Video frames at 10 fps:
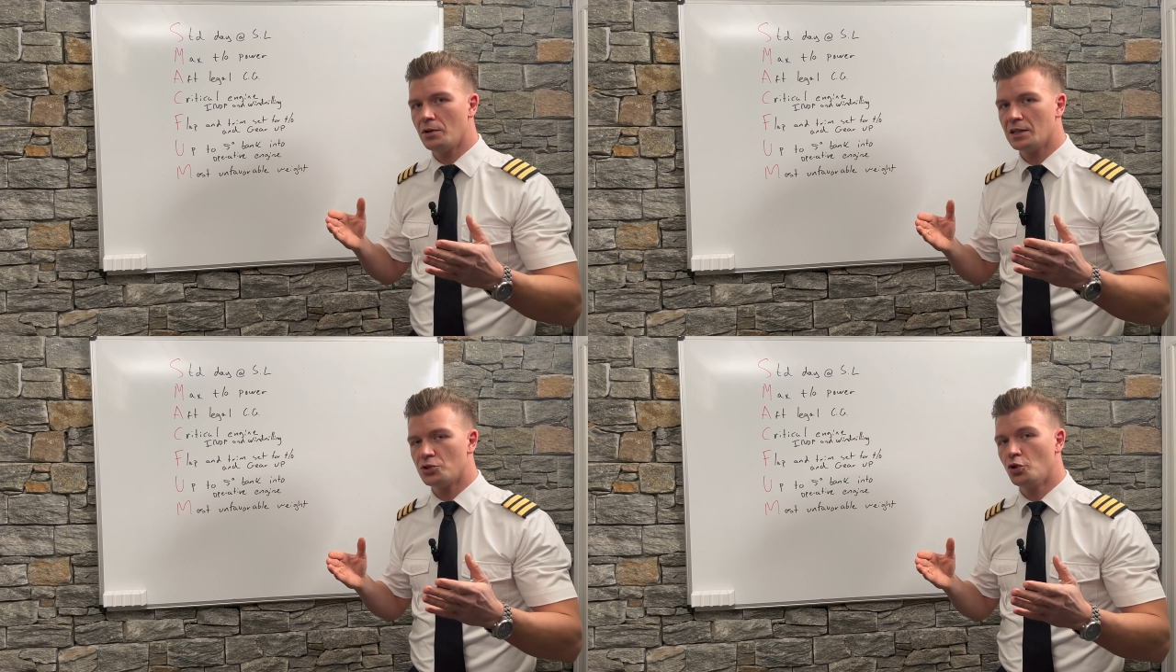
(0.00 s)

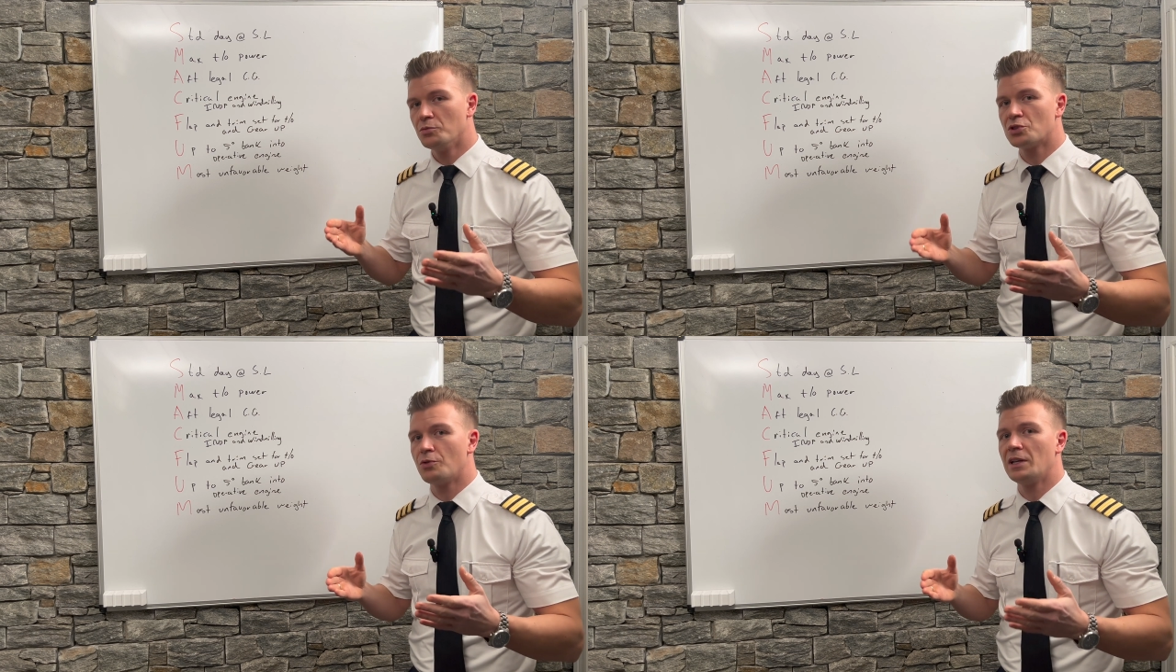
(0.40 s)
assume
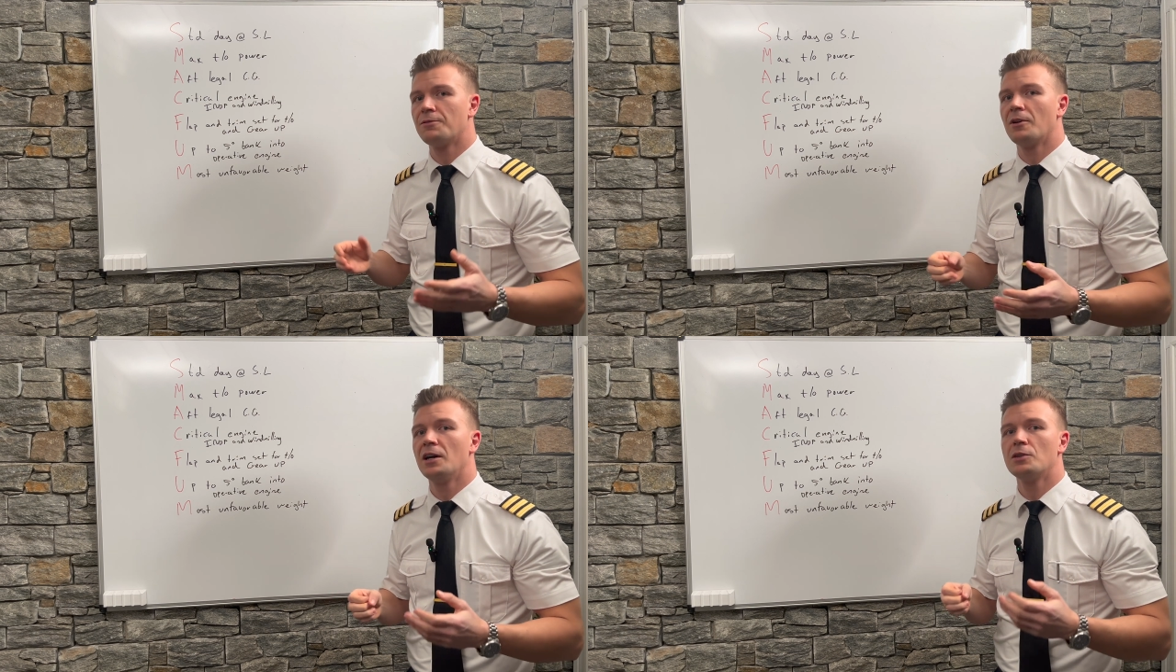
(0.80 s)
straight
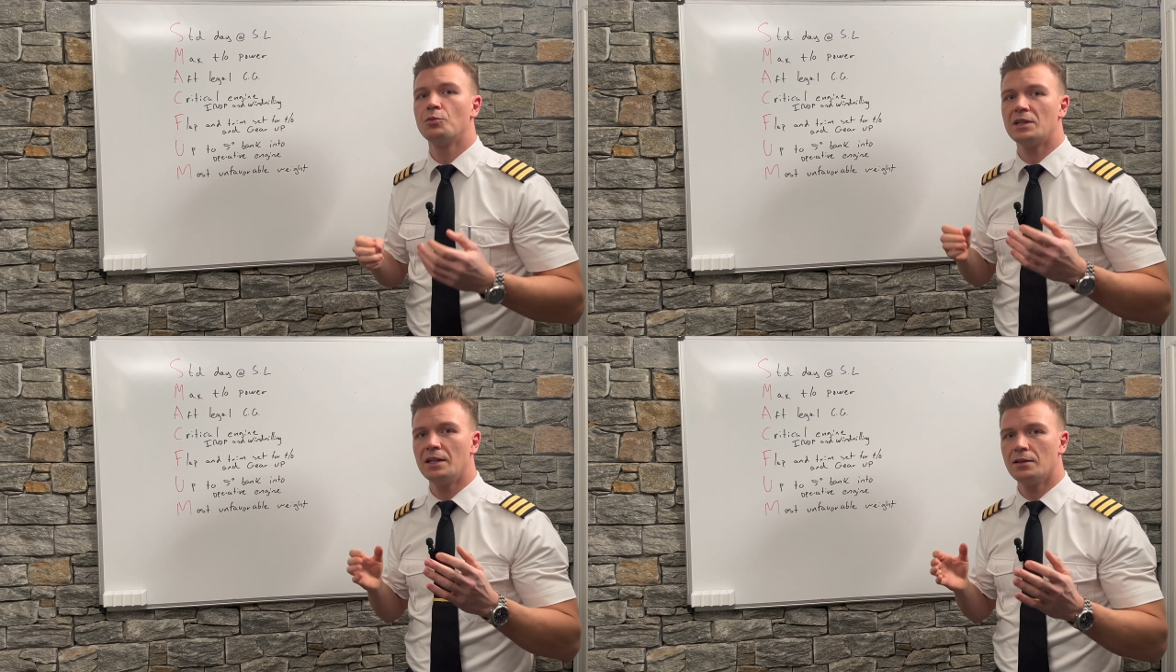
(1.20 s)
flight
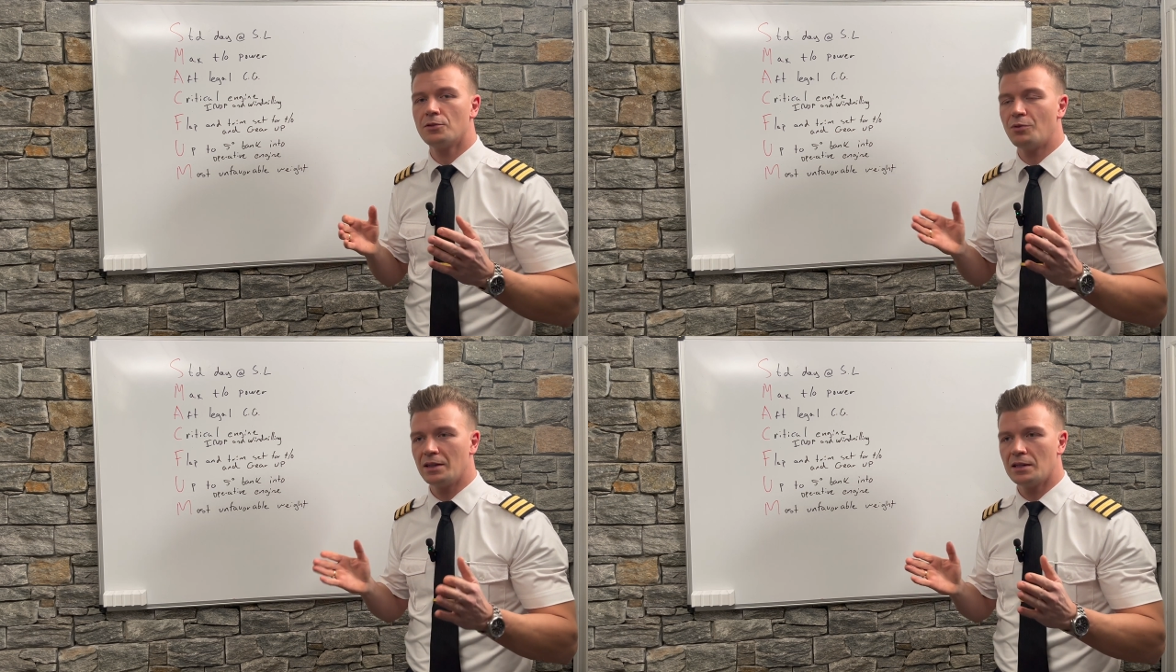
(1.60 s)
within
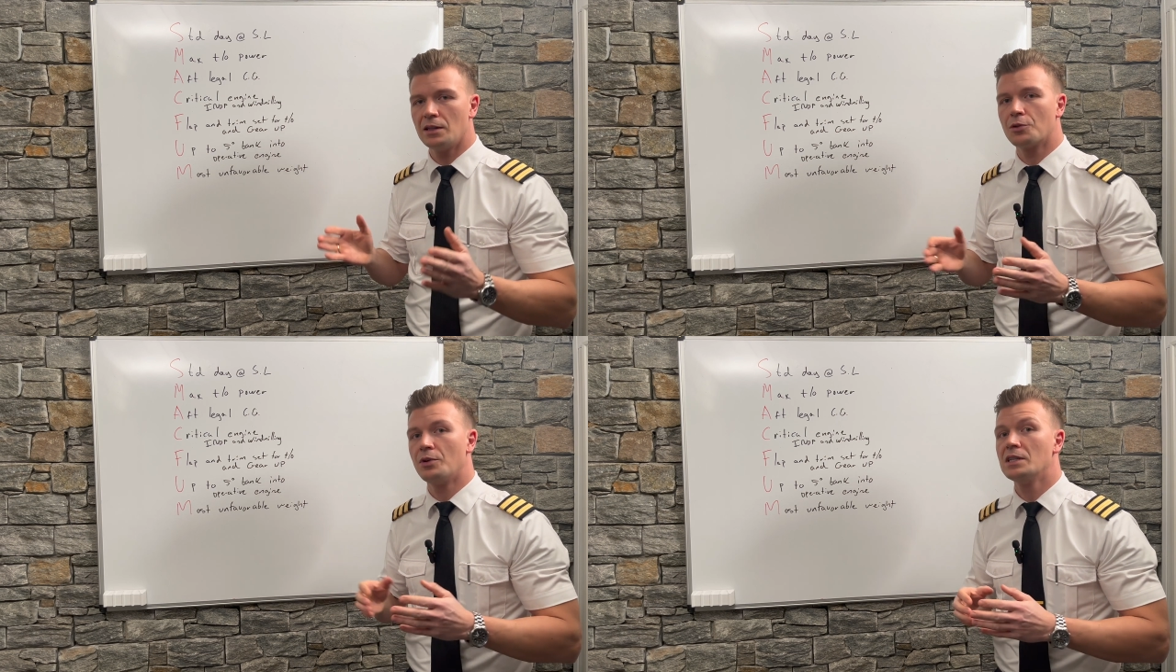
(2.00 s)
20
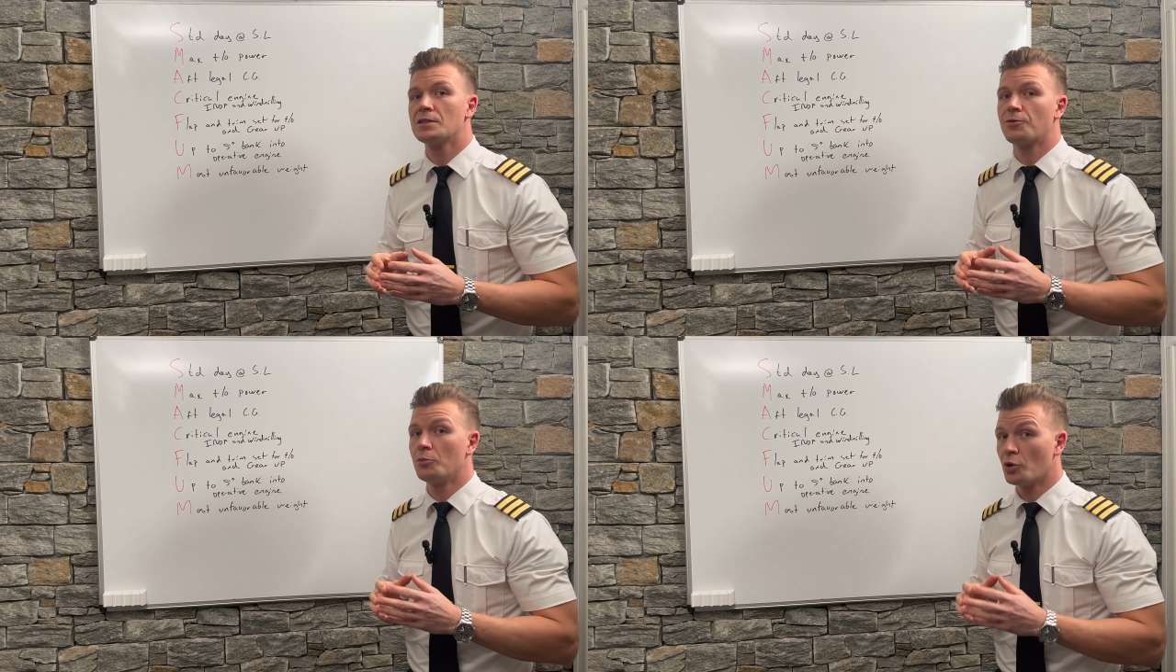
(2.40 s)
degrees
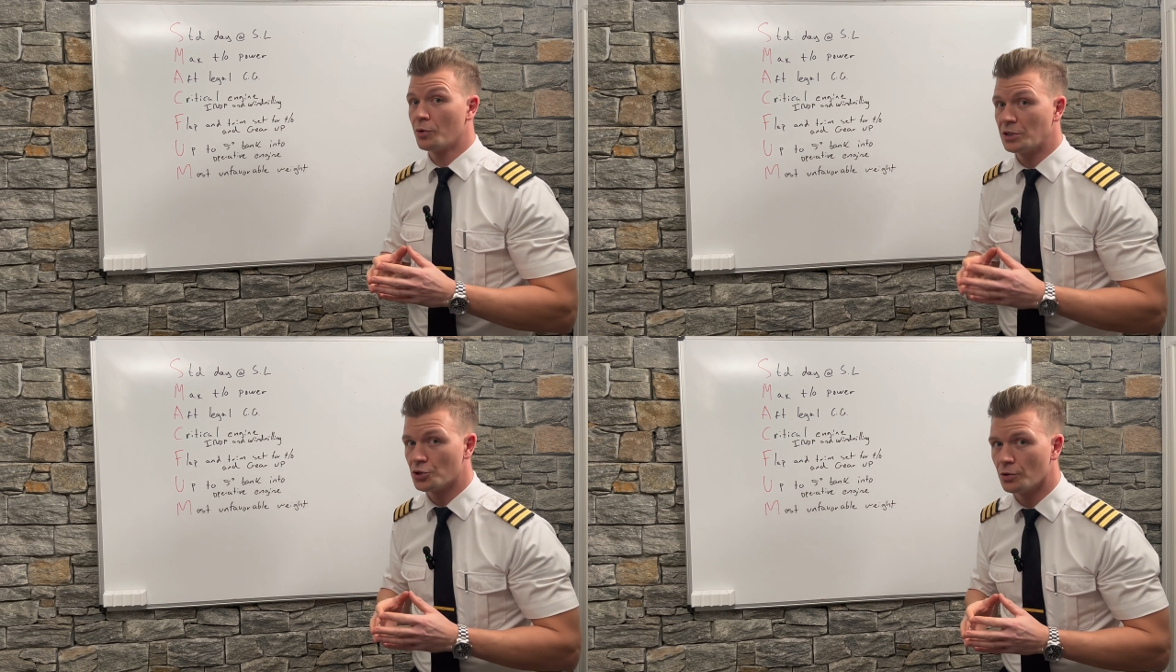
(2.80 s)
from the
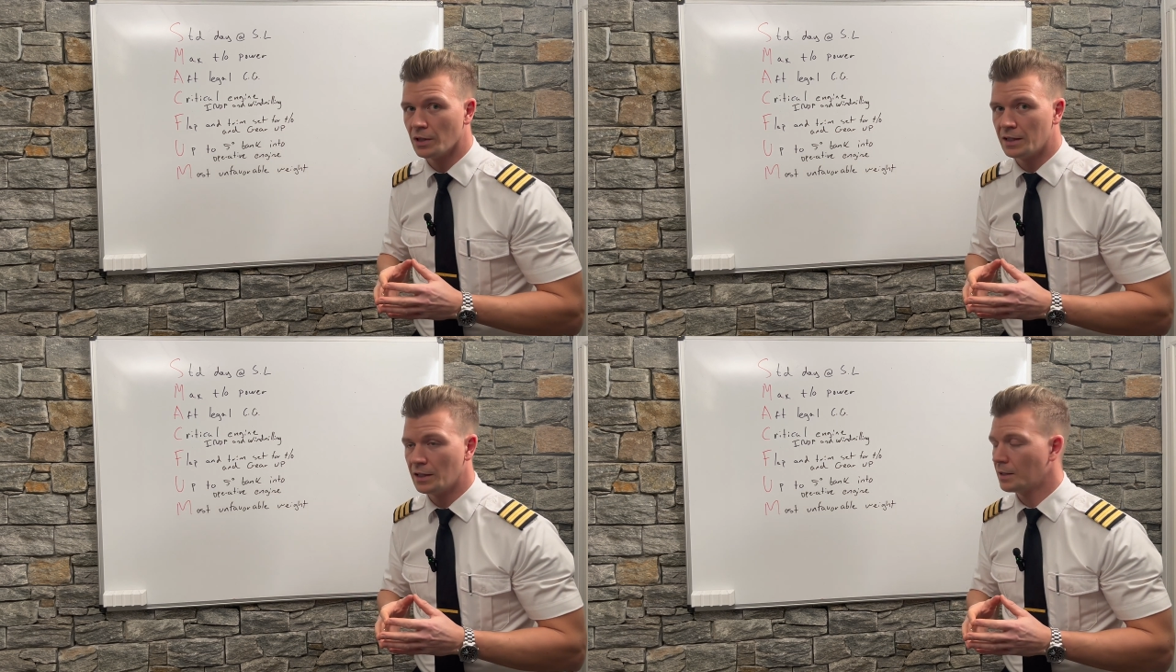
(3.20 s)
original
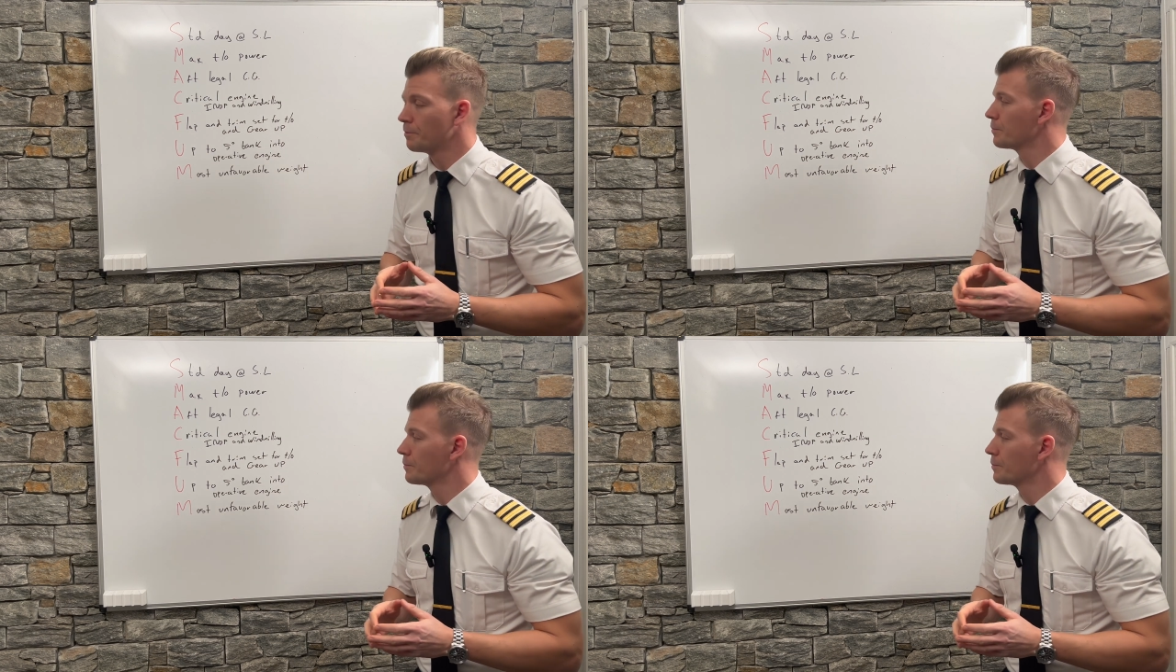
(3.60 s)
heading.